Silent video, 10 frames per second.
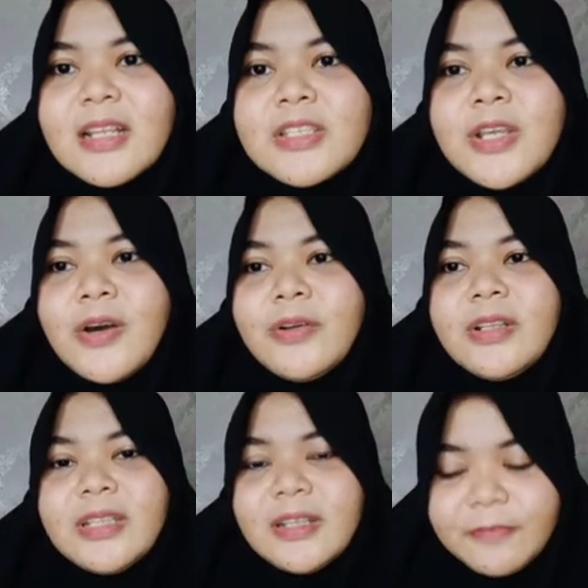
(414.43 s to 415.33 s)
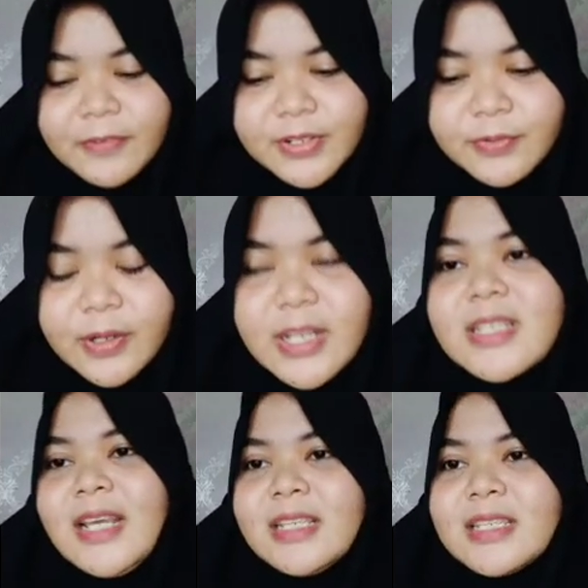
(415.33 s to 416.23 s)
So the first one is
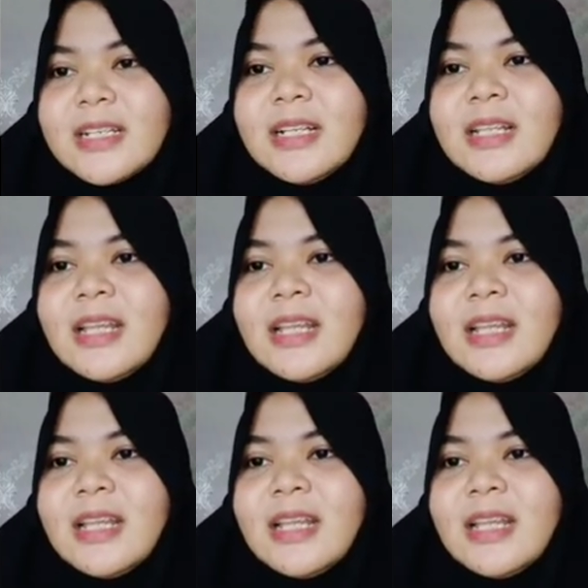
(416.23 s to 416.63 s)
lexical.